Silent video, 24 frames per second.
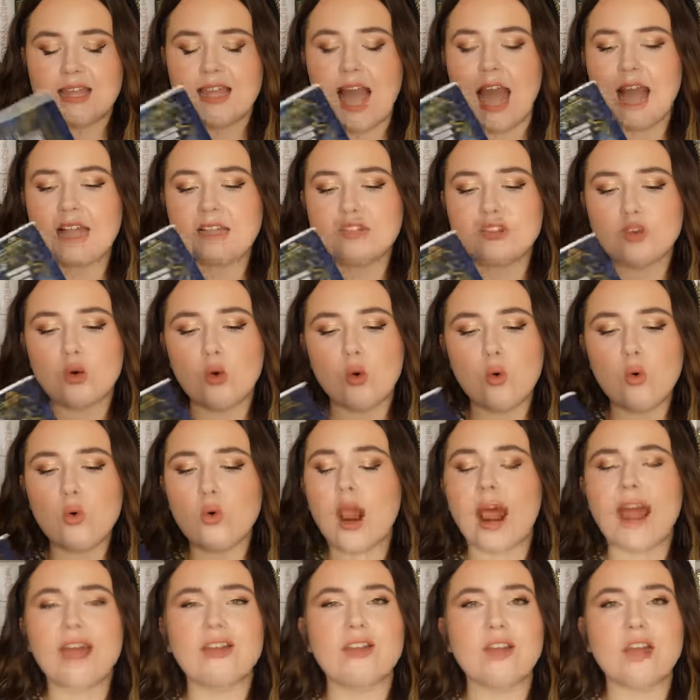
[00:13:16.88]
and that's all
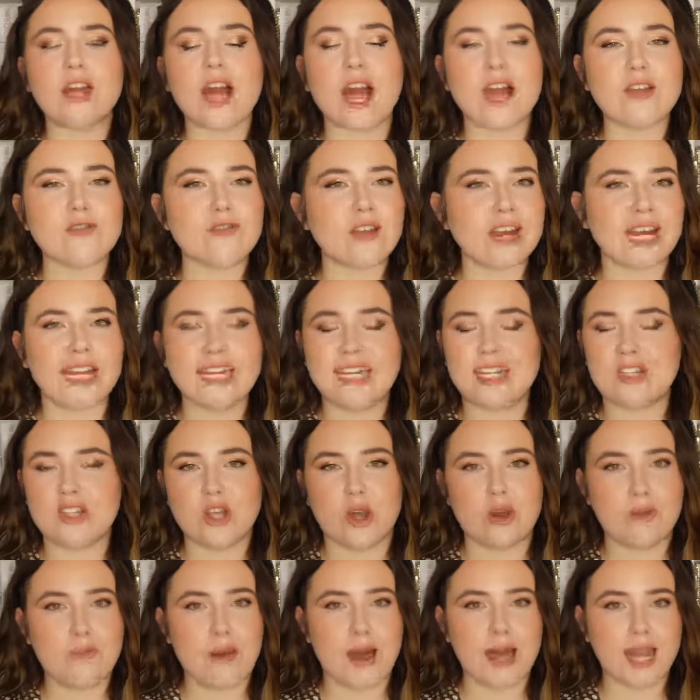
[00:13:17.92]
I think I really need to
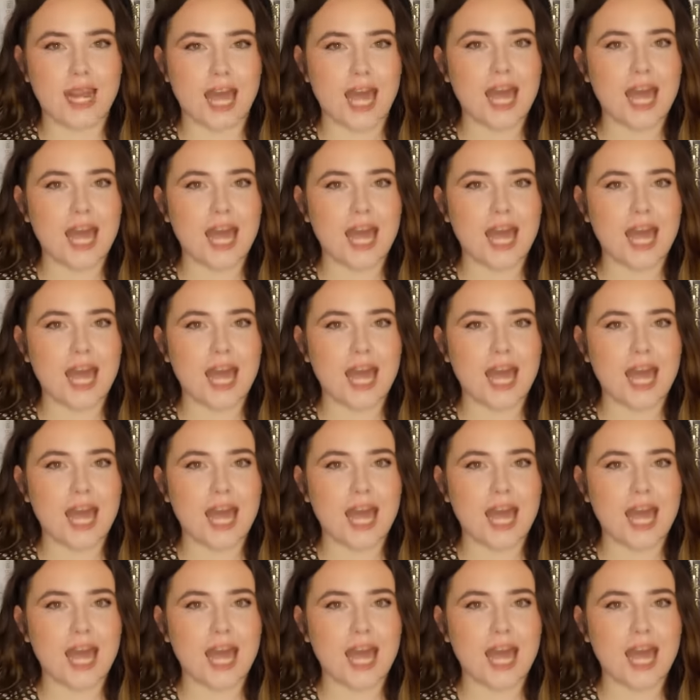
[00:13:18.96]
know about